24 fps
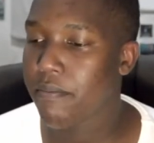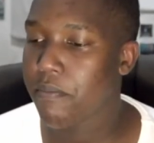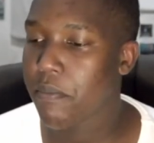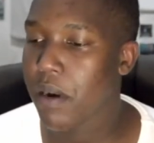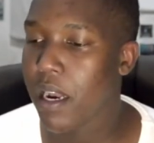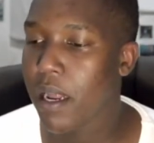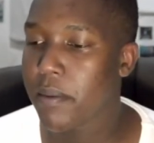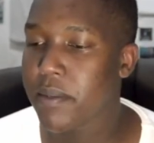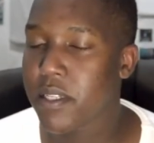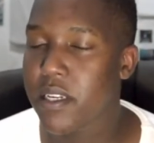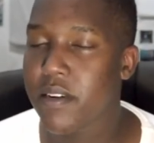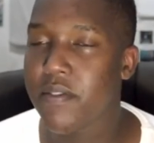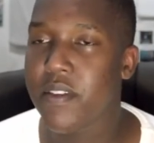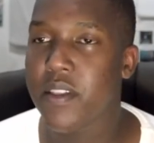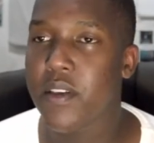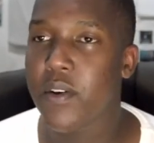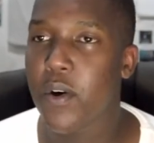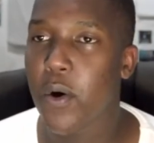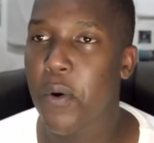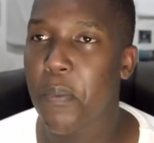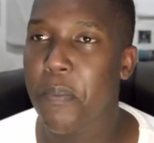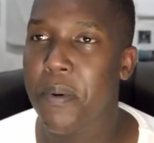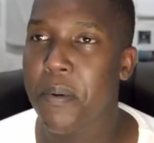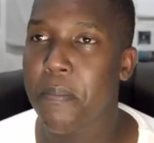clubs and
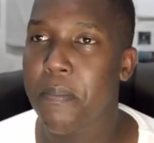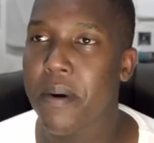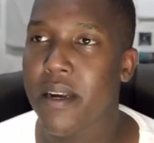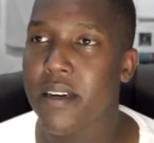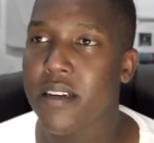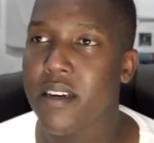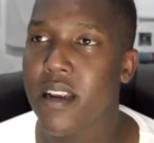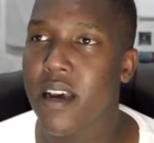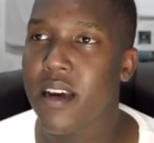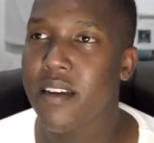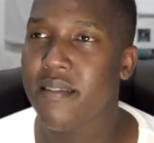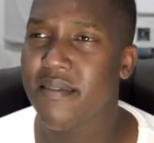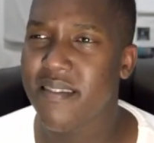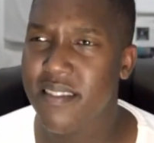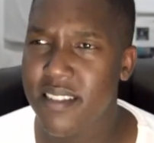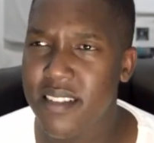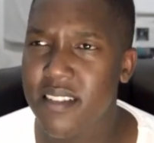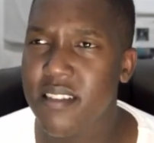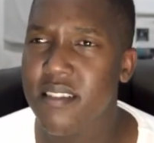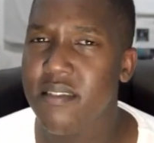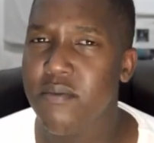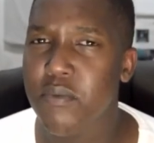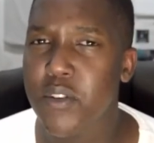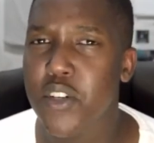everything open, but
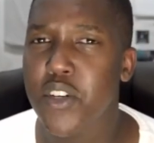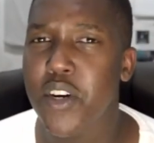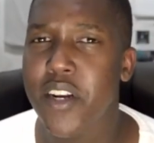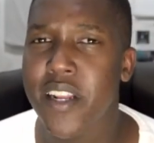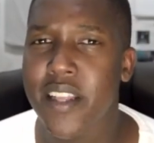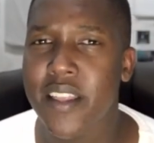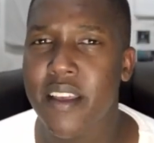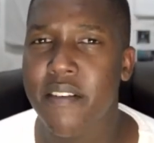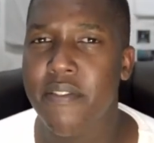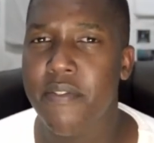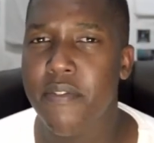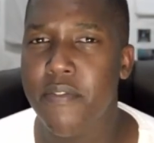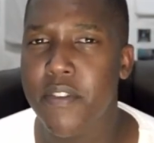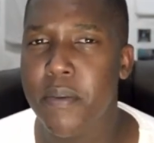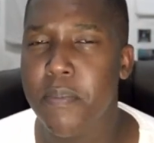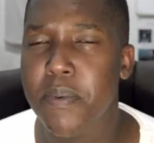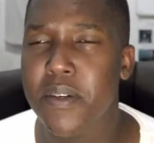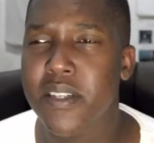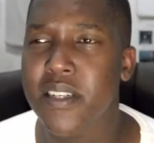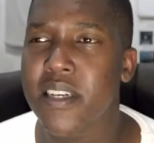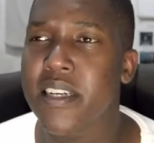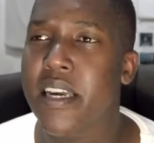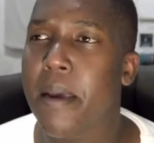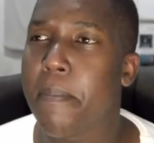still retaining that
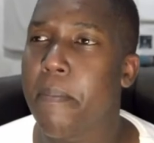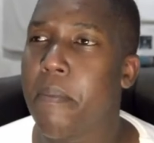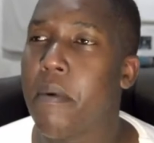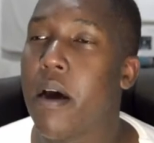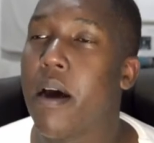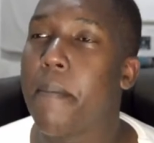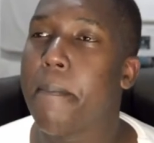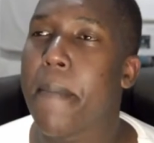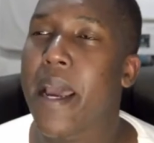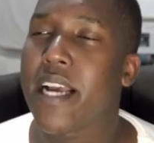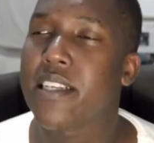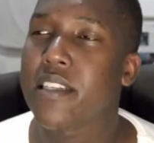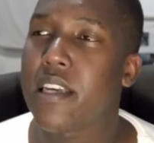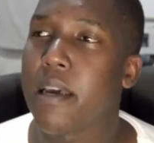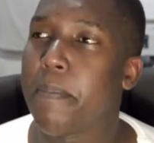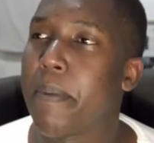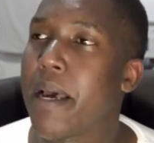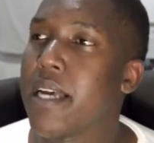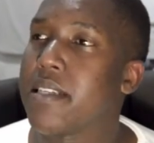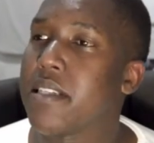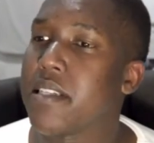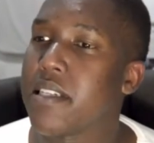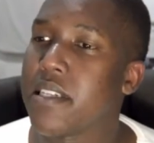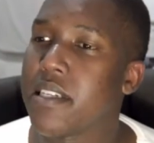50% max
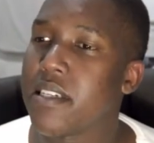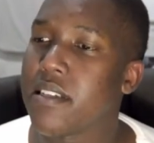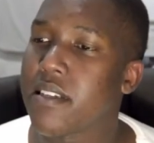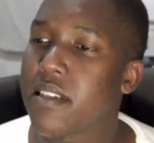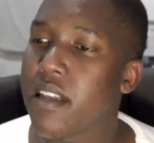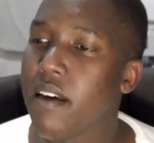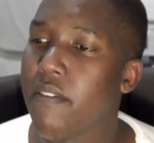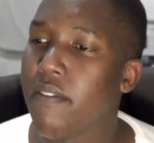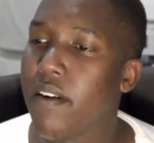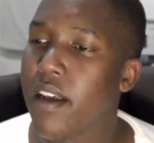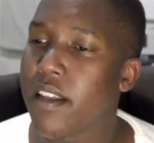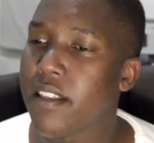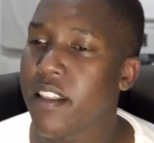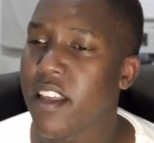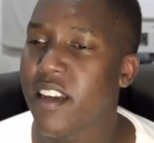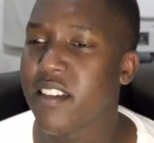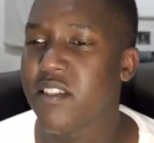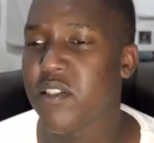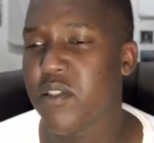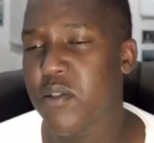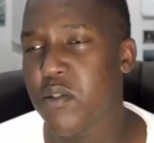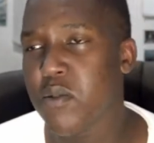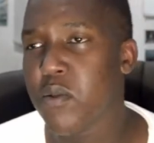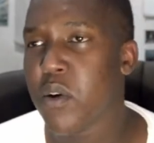capacity and stuff like
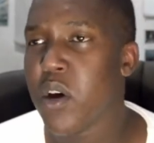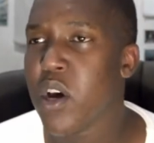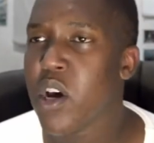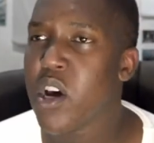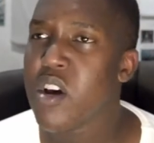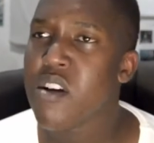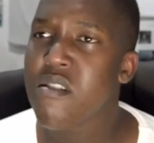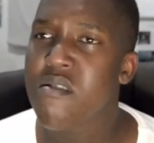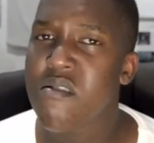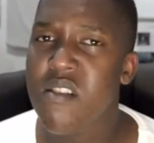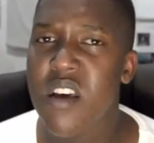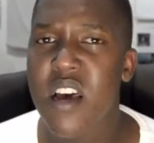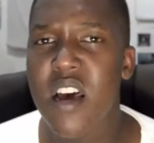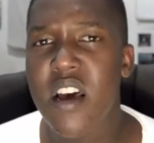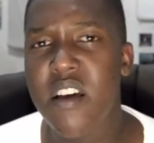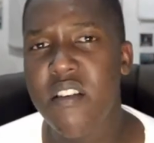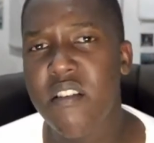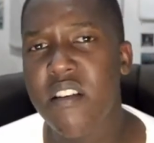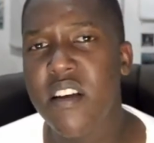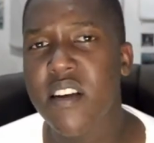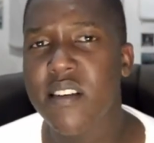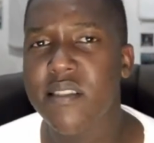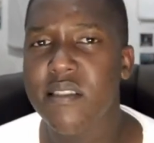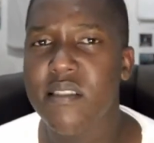that. So, yeah,
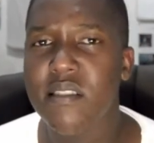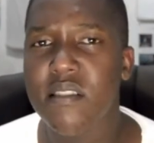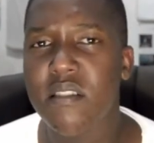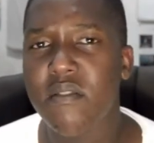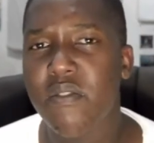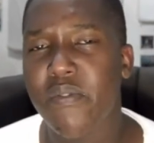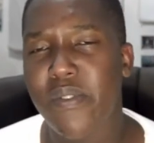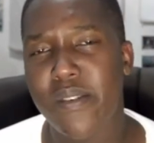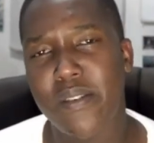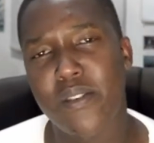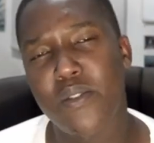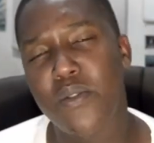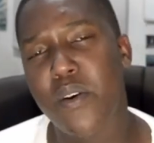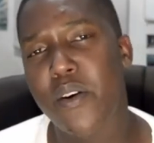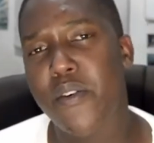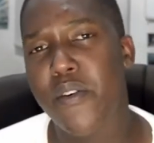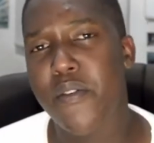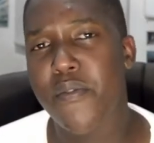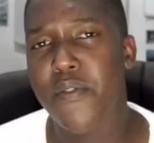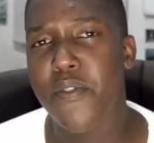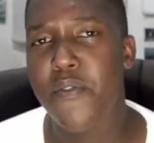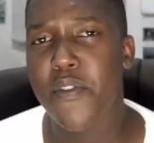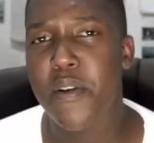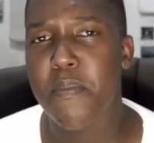you can still fit
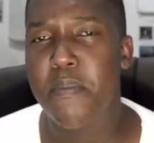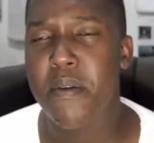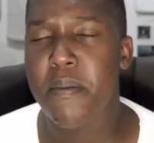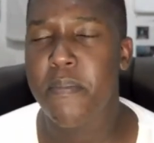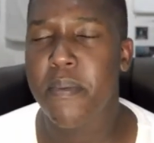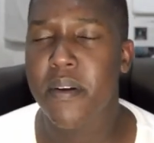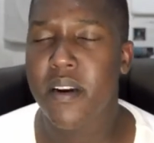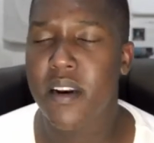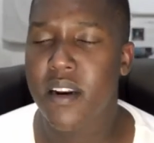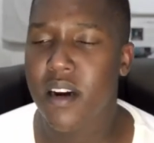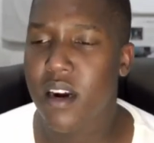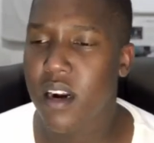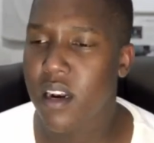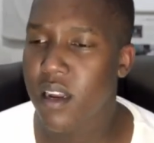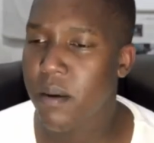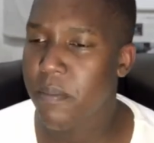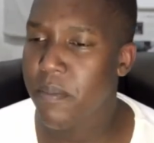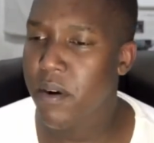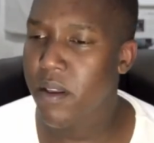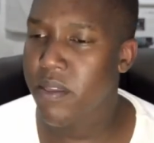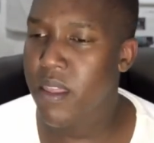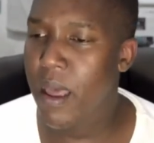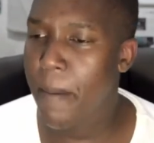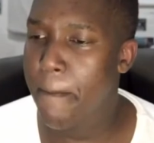250 people in a club,
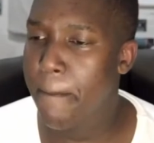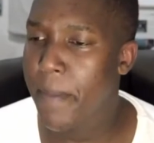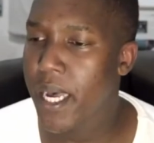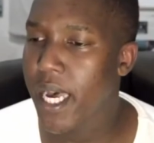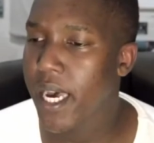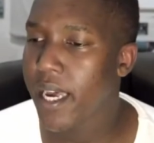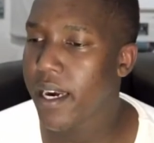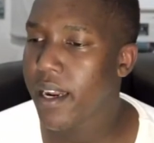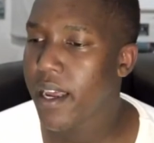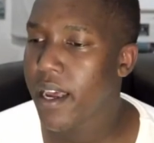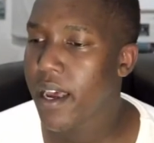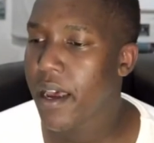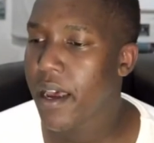not that bad.